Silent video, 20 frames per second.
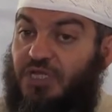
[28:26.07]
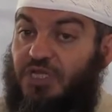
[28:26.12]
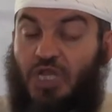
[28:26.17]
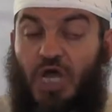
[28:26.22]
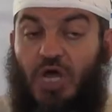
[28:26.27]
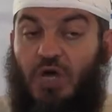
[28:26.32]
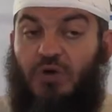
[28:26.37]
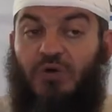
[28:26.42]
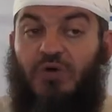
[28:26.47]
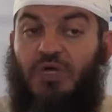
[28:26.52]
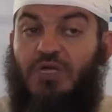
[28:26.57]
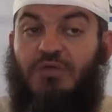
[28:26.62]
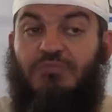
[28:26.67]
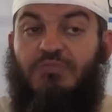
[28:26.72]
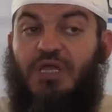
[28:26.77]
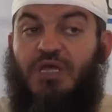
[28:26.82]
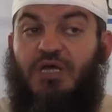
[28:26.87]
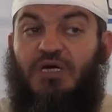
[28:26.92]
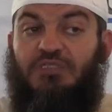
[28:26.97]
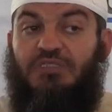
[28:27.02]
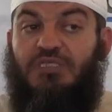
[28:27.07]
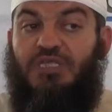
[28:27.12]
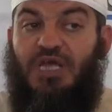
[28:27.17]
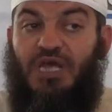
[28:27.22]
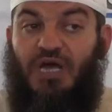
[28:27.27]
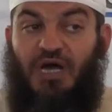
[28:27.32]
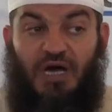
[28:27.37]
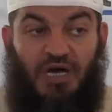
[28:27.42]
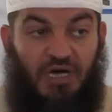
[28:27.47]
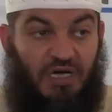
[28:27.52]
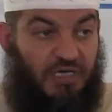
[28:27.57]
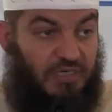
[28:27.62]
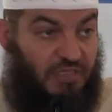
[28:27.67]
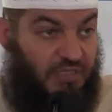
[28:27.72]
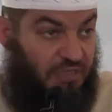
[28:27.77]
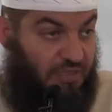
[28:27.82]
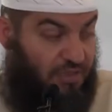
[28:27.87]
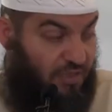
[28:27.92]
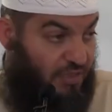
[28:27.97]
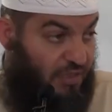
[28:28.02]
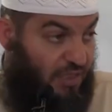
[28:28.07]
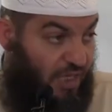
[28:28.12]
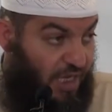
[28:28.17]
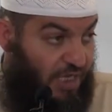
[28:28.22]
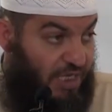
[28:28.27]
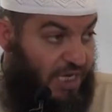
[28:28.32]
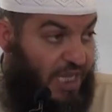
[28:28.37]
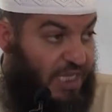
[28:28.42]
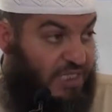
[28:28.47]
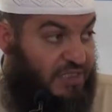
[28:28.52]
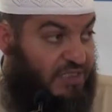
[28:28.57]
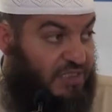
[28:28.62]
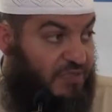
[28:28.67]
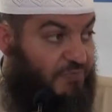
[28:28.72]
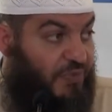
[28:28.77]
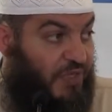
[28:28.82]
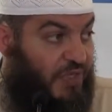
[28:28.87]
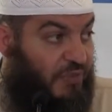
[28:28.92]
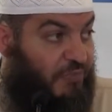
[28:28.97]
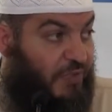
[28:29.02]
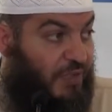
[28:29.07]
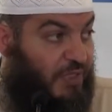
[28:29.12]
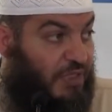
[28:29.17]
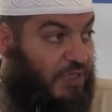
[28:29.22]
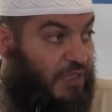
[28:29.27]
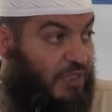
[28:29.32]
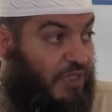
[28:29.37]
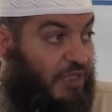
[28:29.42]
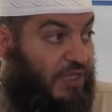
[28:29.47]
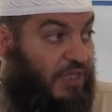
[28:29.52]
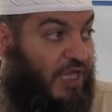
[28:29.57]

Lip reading: no, because they are lazy people,